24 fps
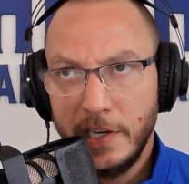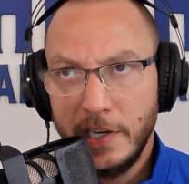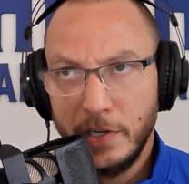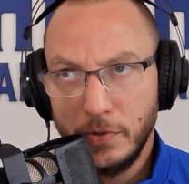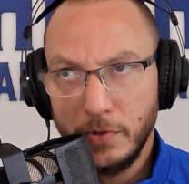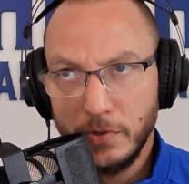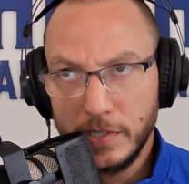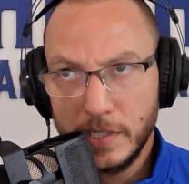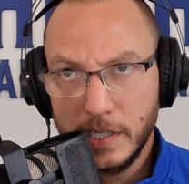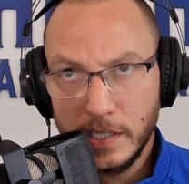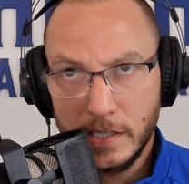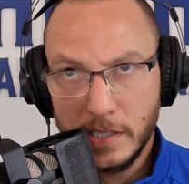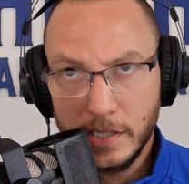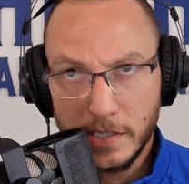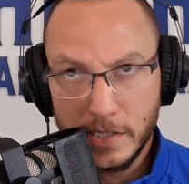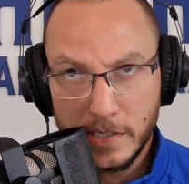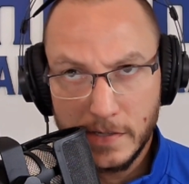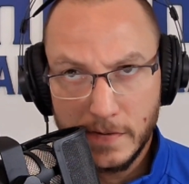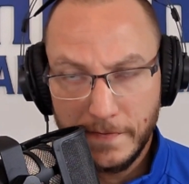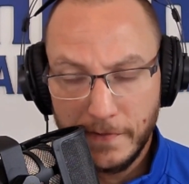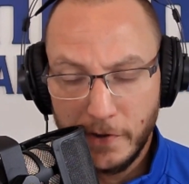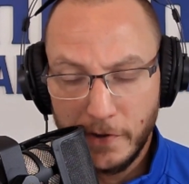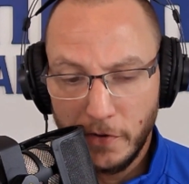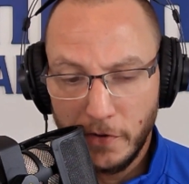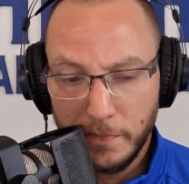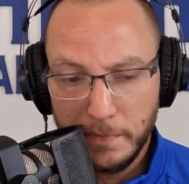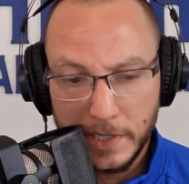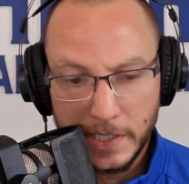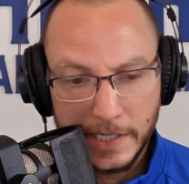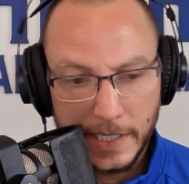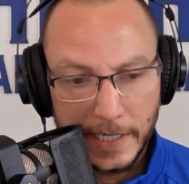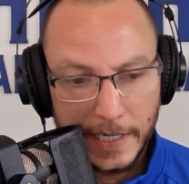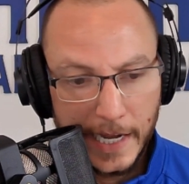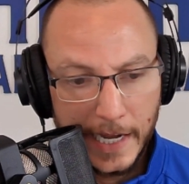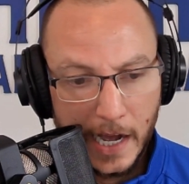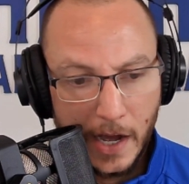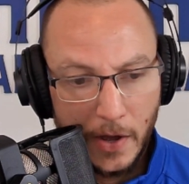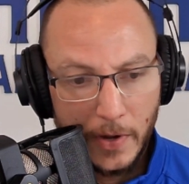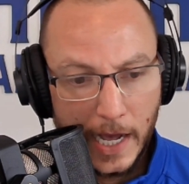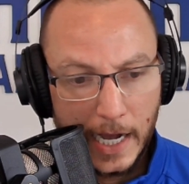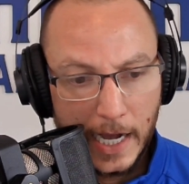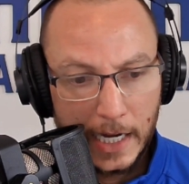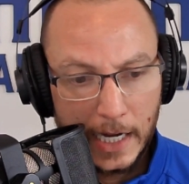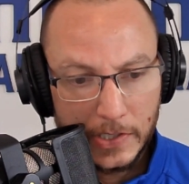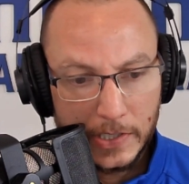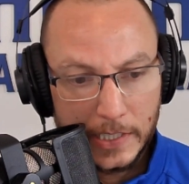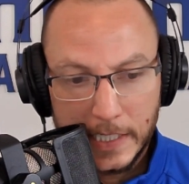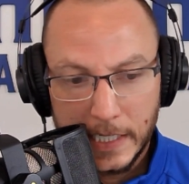And you'll see this fear of missing out
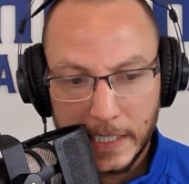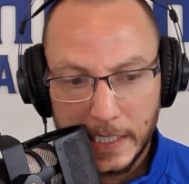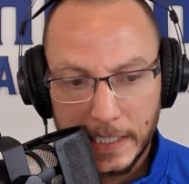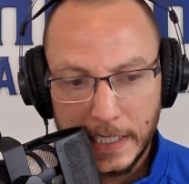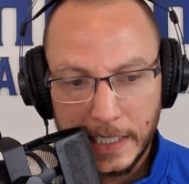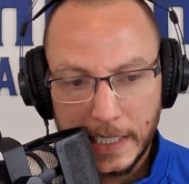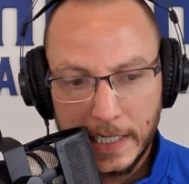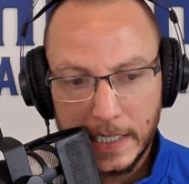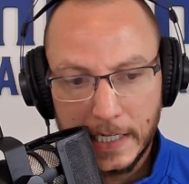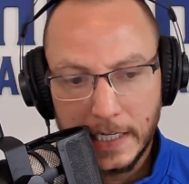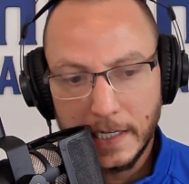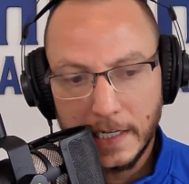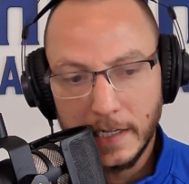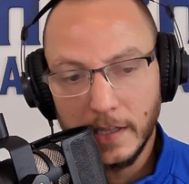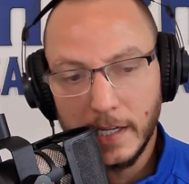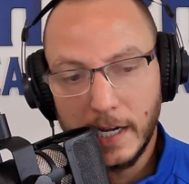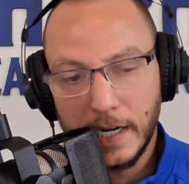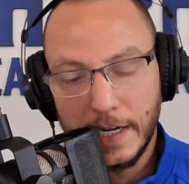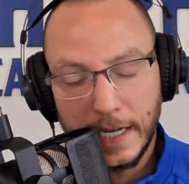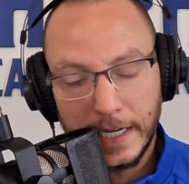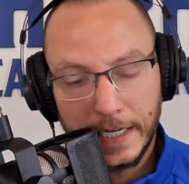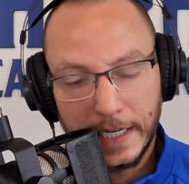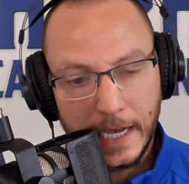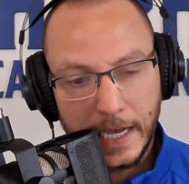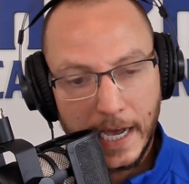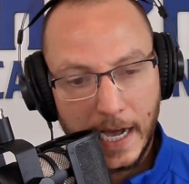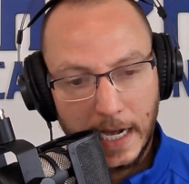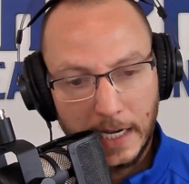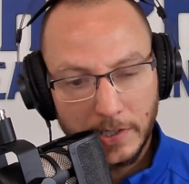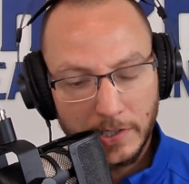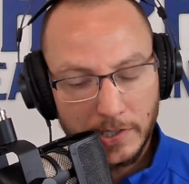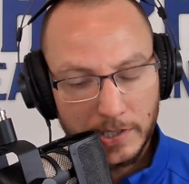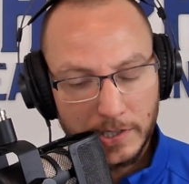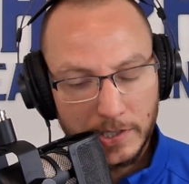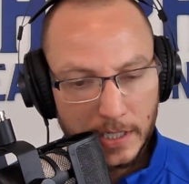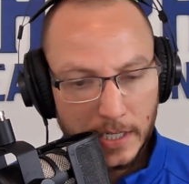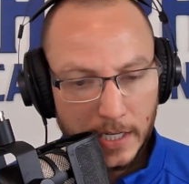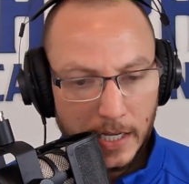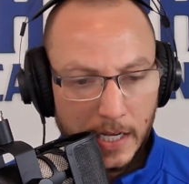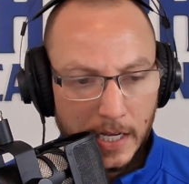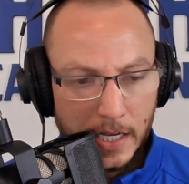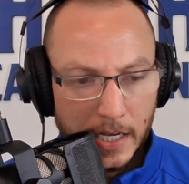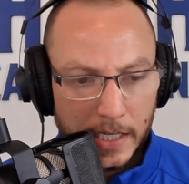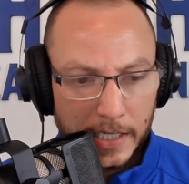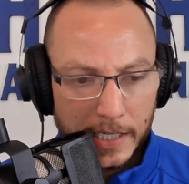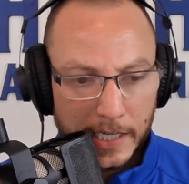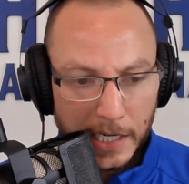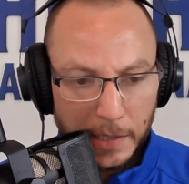actually kick in and a lot of that cash
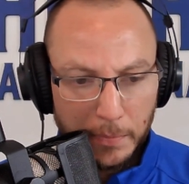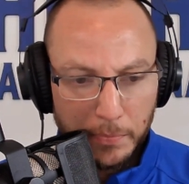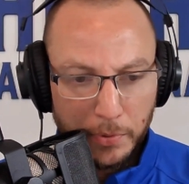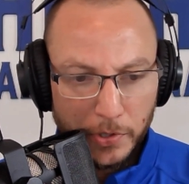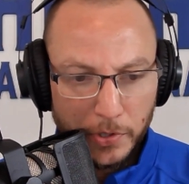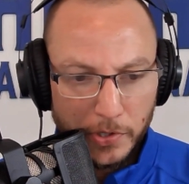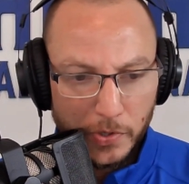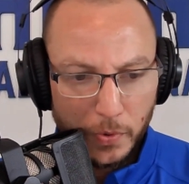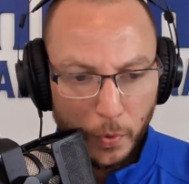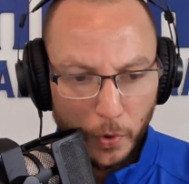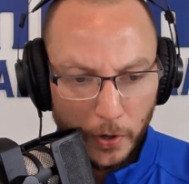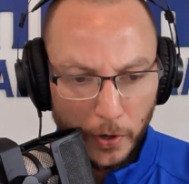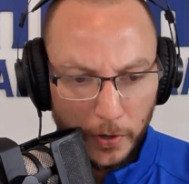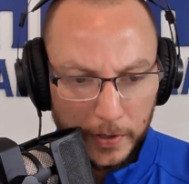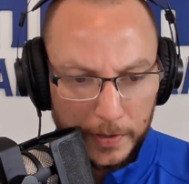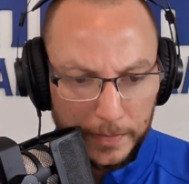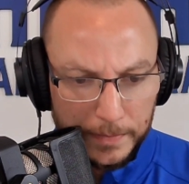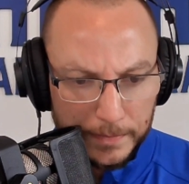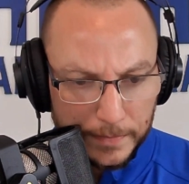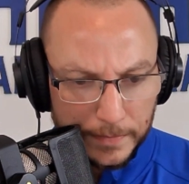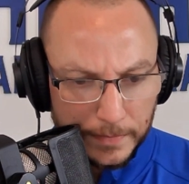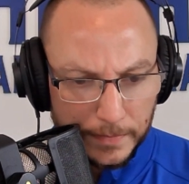getting put to work.